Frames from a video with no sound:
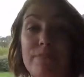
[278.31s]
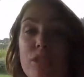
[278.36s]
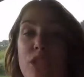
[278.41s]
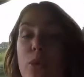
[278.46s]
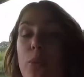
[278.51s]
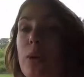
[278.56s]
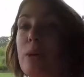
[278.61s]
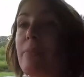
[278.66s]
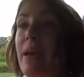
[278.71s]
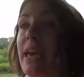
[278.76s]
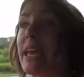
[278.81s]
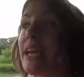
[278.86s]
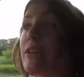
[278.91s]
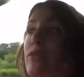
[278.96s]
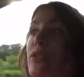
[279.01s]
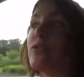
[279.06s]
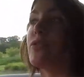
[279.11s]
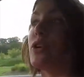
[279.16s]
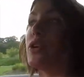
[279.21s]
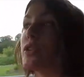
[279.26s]
So we may get
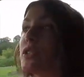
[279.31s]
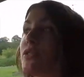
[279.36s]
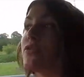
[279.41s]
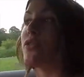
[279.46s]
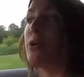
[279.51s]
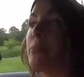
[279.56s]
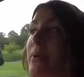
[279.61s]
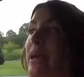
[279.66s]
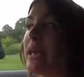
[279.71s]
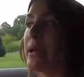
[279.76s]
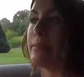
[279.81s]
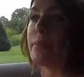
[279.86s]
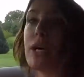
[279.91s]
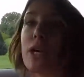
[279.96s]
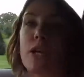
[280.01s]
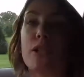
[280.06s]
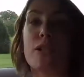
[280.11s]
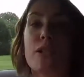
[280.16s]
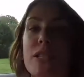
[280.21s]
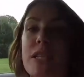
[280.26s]
referrals from
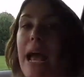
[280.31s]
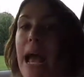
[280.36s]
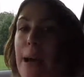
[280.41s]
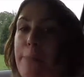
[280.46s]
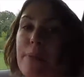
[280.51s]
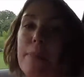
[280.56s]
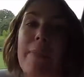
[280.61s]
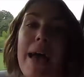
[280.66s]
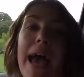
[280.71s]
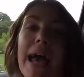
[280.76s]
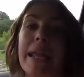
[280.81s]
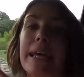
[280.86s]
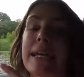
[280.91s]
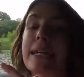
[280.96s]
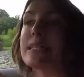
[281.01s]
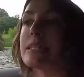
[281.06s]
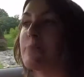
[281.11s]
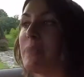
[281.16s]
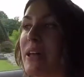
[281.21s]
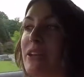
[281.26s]
Amherst,
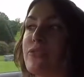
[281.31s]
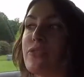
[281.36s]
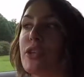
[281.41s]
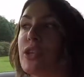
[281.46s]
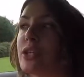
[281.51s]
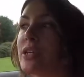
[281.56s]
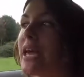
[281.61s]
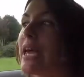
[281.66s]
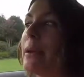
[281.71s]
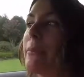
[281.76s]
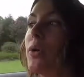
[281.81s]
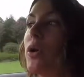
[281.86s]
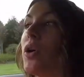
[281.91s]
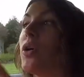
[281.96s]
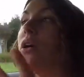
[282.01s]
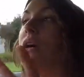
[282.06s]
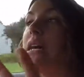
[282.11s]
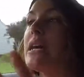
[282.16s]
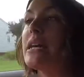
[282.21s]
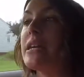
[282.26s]
Appomattox, Bedford, Campbell,
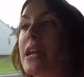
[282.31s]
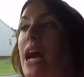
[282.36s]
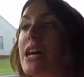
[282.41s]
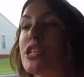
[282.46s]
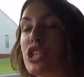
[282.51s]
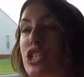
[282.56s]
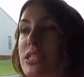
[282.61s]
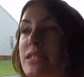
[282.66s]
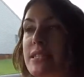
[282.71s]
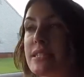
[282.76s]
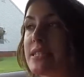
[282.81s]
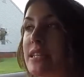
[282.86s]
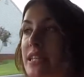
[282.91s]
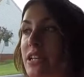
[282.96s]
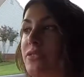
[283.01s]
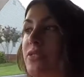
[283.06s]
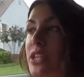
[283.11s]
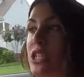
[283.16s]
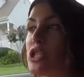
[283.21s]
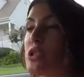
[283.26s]
not just the city
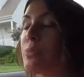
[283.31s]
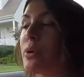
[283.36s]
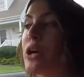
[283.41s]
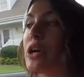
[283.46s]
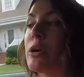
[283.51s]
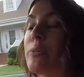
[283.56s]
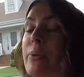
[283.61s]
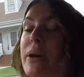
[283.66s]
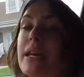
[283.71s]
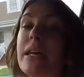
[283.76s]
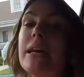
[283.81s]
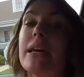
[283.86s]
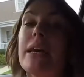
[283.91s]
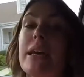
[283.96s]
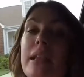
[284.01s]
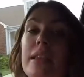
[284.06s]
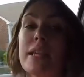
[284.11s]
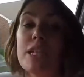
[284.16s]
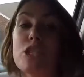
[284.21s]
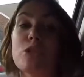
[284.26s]
of Lynchburg. But
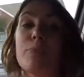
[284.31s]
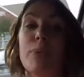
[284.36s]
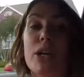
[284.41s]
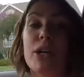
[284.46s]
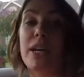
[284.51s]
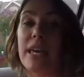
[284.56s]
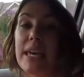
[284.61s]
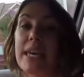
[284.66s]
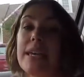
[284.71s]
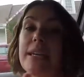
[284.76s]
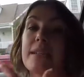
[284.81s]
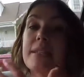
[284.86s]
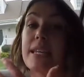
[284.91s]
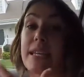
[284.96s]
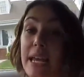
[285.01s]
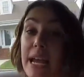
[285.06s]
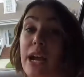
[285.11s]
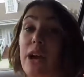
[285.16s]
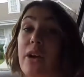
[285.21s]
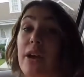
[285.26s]
Lynchburg is
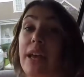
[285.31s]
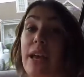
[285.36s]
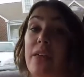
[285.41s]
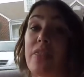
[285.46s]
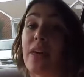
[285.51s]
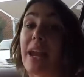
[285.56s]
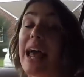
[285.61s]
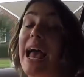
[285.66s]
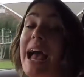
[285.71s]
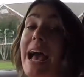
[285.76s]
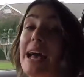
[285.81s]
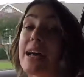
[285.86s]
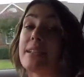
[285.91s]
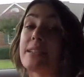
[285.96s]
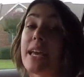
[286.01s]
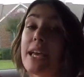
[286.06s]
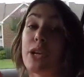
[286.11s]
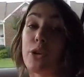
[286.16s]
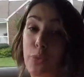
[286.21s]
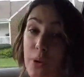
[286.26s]
an area that has
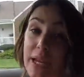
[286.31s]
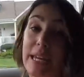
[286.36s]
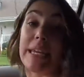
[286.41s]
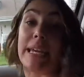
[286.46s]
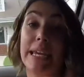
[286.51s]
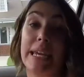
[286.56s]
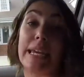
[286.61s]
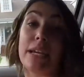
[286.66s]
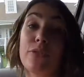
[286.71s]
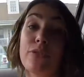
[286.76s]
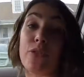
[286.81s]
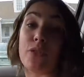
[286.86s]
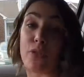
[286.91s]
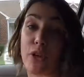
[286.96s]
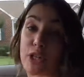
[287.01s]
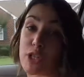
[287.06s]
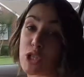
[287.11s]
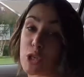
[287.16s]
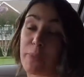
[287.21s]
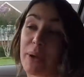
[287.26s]
a great need for
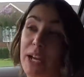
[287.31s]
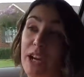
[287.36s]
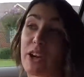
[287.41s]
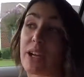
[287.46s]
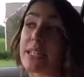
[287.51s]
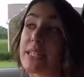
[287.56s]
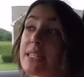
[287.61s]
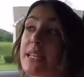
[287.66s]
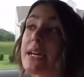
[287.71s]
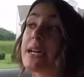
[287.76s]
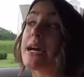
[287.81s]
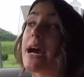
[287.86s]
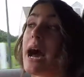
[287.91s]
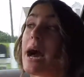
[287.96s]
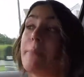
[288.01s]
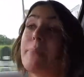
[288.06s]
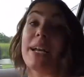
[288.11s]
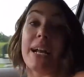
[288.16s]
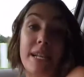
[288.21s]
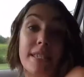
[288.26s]
foster parents
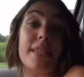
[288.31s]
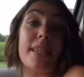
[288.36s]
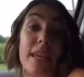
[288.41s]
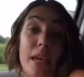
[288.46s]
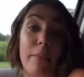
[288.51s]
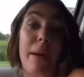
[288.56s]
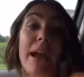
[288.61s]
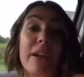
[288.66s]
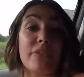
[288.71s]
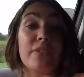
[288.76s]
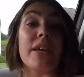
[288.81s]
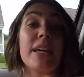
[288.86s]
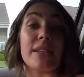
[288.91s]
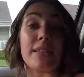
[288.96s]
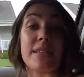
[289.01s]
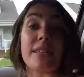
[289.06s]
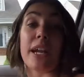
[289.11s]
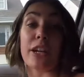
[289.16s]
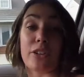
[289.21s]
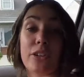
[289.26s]
because of the amount of
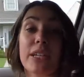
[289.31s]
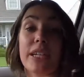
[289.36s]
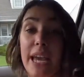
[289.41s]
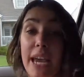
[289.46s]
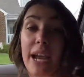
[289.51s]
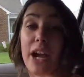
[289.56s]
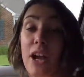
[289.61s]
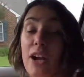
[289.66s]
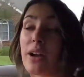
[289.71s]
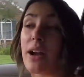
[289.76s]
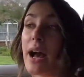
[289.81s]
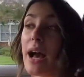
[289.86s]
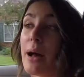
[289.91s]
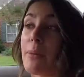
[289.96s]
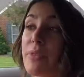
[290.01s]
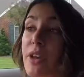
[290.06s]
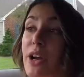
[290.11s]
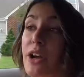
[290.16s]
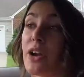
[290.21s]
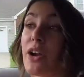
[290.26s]
kids that are in care.
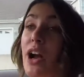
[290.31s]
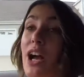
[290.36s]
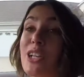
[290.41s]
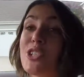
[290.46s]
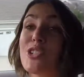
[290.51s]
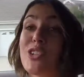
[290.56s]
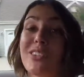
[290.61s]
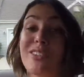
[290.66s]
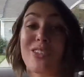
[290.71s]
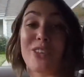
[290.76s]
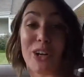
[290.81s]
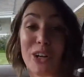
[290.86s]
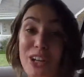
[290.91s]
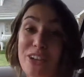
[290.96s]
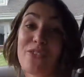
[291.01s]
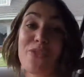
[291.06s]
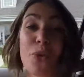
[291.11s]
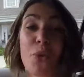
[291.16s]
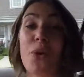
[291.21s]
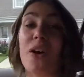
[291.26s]
There are
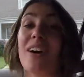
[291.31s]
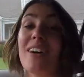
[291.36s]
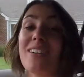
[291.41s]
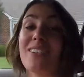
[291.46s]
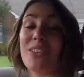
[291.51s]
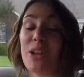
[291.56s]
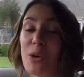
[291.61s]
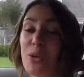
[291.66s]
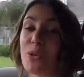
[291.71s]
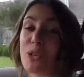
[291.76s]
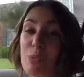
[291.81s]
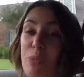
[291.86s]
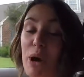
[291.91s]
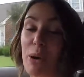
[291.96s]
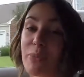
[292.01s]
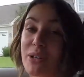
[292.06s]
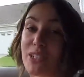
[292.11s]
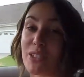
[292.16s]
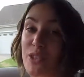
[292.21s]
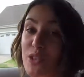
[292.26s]
134 local
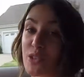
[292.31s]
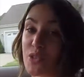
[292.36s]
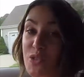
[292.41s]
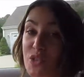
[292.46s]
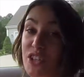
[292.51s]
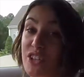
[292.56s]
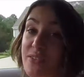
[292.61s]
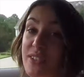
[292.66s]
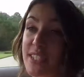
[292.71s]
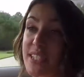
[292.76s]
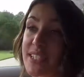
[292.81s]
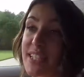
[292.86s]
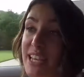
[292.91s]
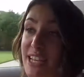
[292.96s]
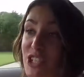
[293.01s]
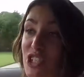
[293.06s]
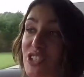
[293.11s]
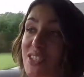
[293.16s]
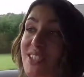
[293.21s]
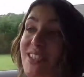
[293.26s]
Department of Social Services
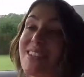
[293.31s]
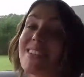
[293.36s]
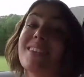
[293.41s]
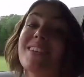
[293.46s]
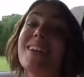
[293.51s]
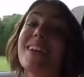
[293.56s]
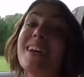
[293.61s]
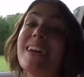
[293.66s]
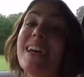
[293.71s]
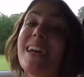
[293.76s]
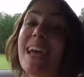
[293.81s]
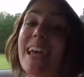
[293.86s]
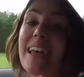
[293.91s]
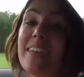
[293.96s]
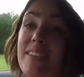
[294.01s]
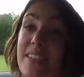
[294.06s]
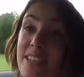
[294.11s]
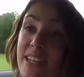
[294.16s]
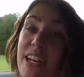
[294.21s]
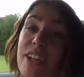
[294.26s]
agencies
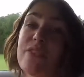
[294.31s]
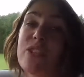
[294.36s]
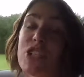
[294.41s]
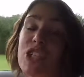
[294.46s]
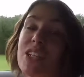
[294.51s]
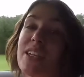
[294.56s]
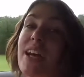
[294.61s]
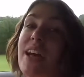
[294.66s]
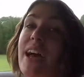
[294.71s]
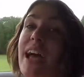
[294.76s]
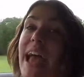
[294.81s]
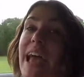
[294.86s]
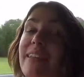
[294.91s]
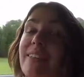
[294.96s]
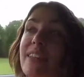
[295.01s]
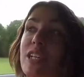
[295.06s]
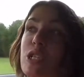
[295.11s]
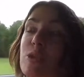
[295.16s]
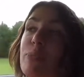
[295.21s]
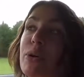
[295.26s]
in the state of Virginia,
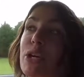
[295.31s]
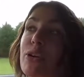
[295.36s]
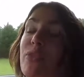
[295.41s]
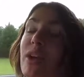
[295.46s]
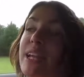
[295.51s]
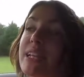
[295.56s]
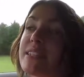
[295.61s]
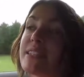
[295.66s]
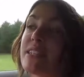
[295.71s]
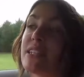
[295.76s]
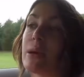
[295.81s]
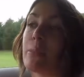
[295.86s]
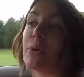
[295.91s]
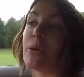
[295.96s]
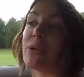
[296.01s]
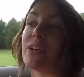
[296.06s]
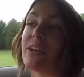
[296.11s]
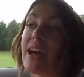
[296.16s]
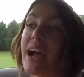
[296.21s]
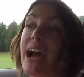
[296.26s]
and Lynchburg ranks number
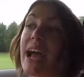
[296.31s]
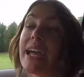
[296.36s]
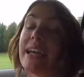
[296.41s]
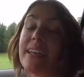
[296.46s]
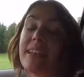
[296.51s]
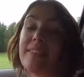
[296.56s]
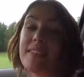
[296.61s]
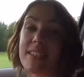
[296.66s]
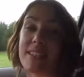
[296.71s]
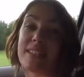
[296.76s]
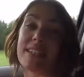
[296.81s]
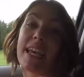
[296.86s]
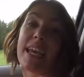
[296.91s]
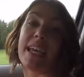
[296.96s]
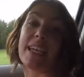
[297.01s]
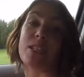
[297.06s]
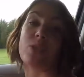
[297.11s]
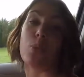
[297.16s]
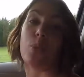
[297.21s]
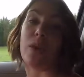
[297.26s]
9 in the
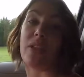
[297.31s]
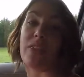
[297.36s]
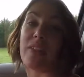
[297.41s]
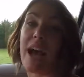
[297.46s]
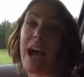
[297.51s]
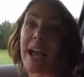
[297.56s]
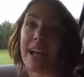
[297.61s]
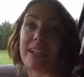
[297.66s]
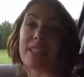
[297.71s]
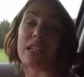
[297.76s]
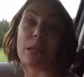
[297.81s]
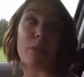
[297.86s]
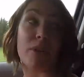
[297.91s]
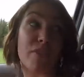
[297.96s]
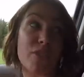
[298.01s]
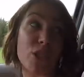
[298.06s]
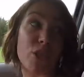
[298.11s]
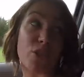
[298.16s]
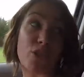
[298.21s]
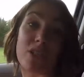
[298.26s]
state with the highest number
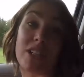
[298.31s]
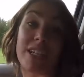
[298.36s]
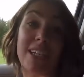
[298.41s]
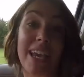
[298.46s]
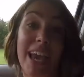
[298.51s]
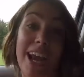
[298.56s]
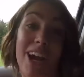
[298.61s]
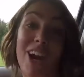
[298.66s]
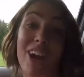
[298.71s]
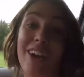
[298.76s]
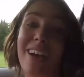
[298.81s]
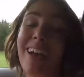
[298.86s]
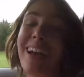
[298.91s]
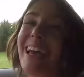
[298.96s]
of children in care.